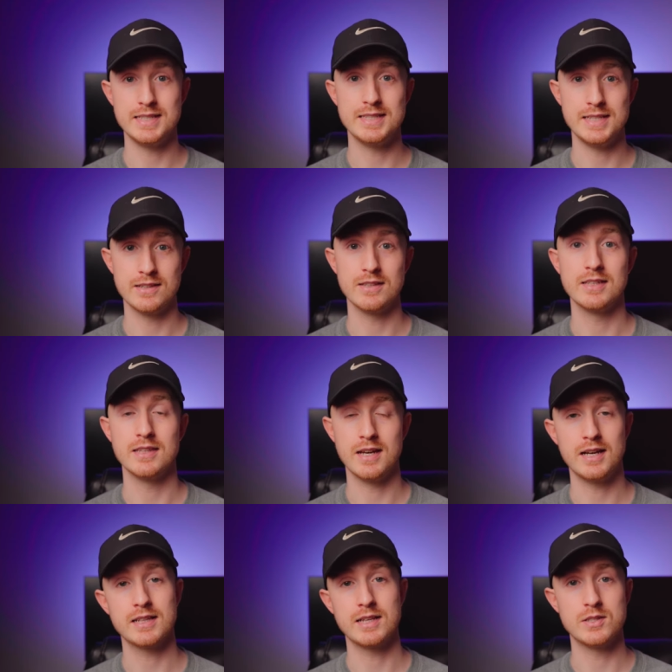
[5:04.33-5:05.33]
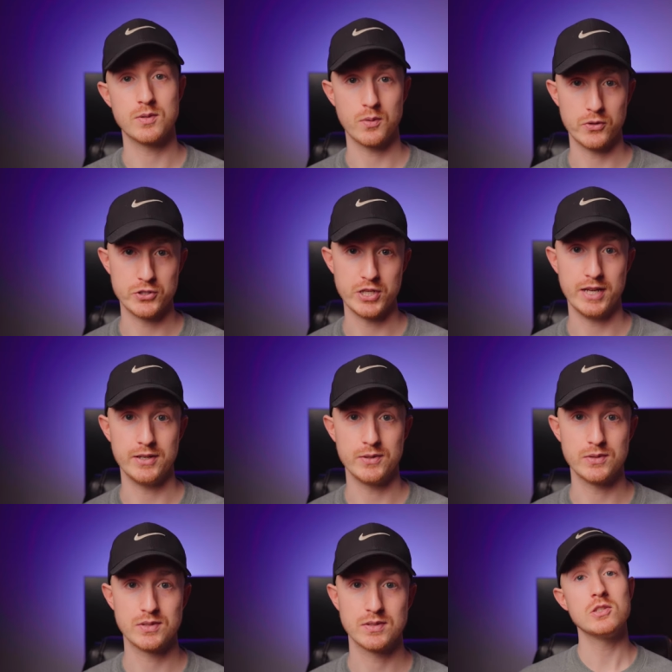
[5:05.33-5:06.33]
detail in the highlights or the
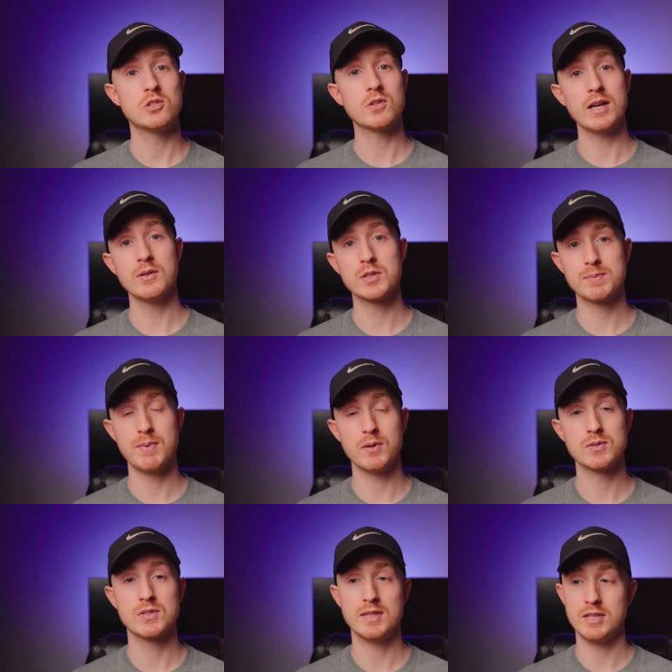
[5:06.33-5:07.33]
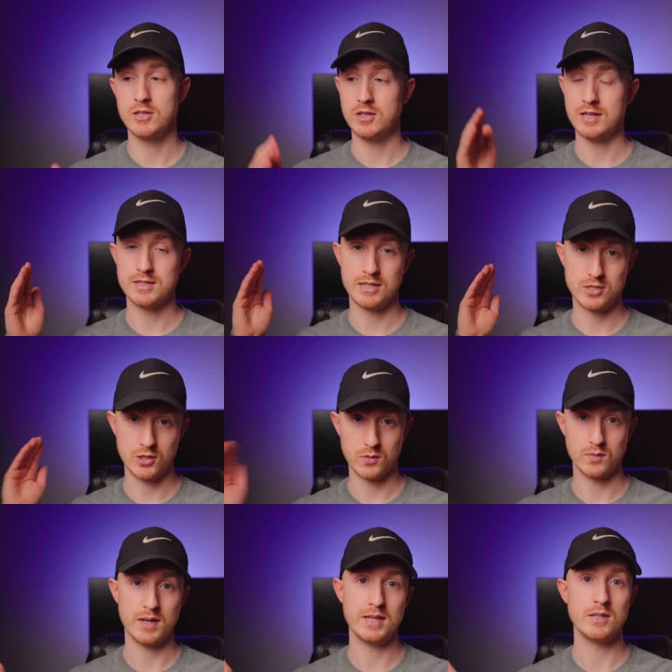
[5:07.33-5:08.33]
shadows. So try to expose so that you're not touching the
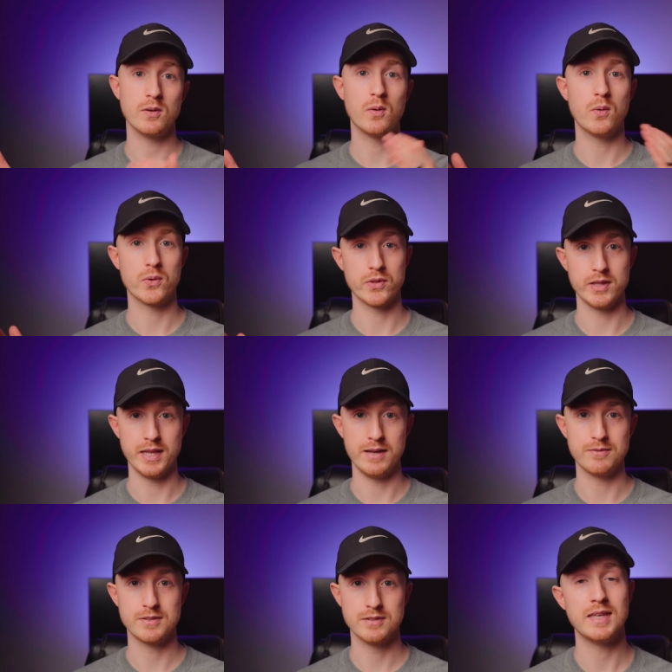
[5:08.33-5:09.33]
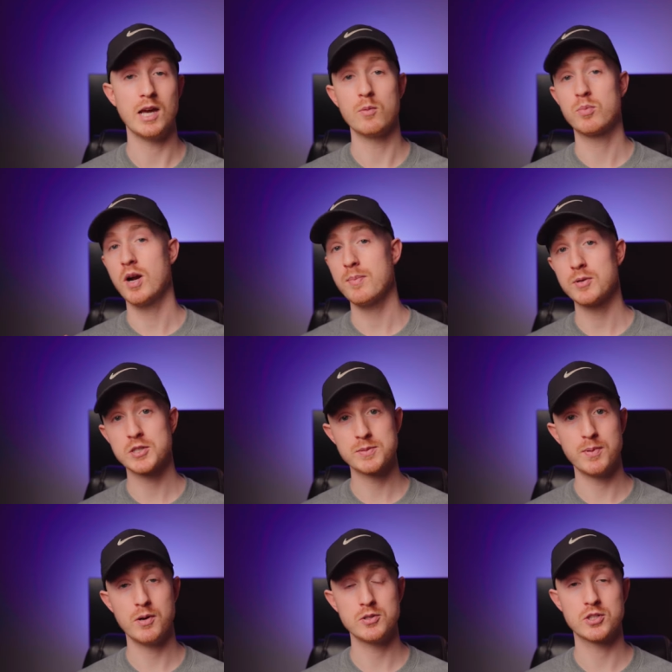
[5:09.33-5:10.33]
right or the left. Now, proper
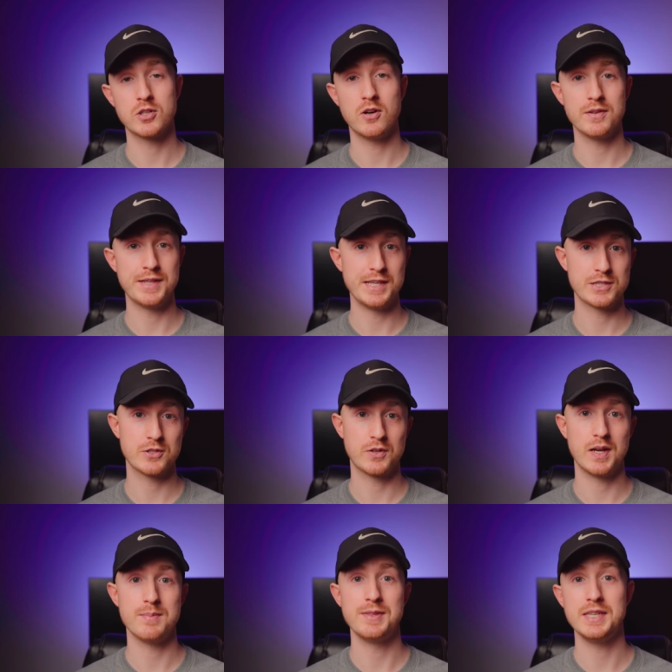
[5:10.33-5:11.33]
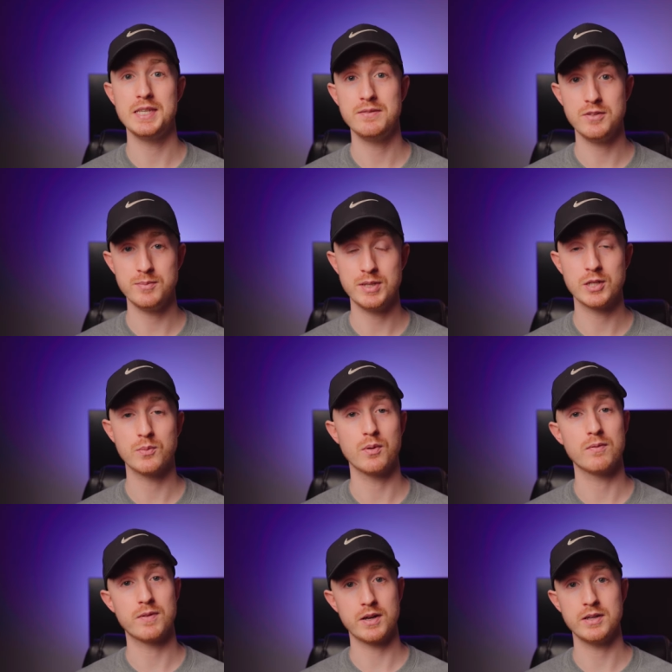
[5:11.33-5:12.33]
exposure on the histogram and the EV meter
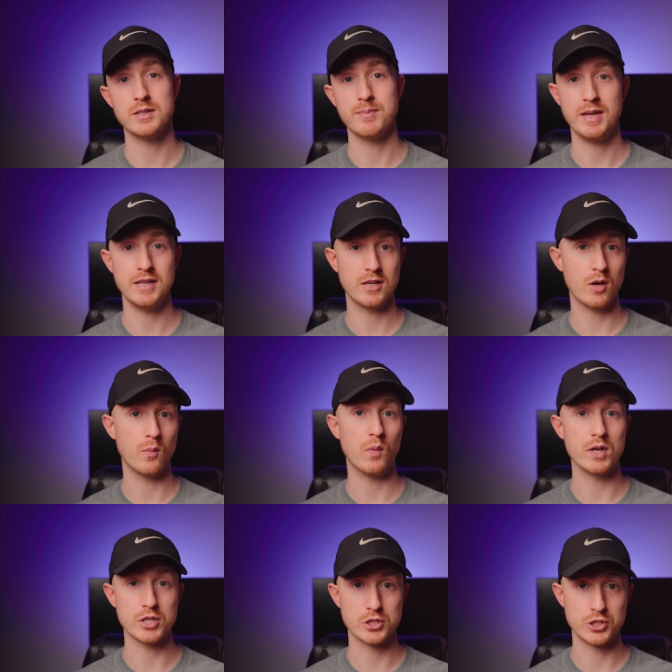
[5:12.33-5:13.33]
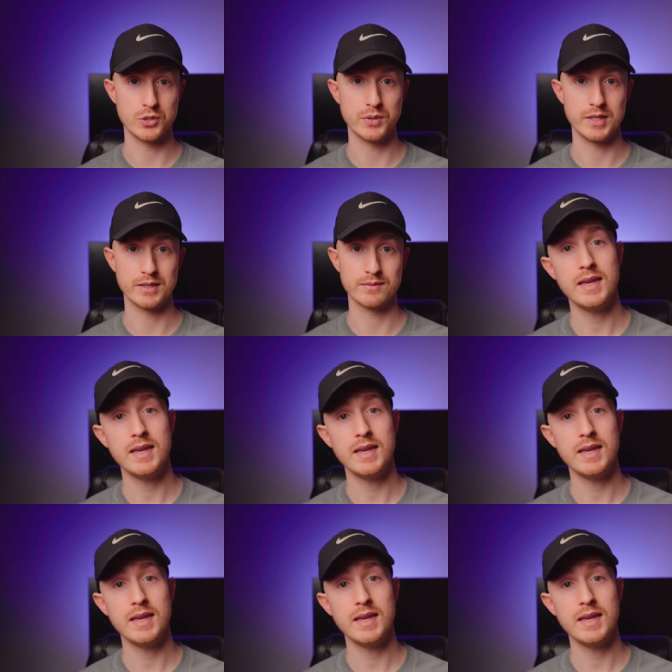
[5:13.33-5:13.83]
will vary depending on what you're shooting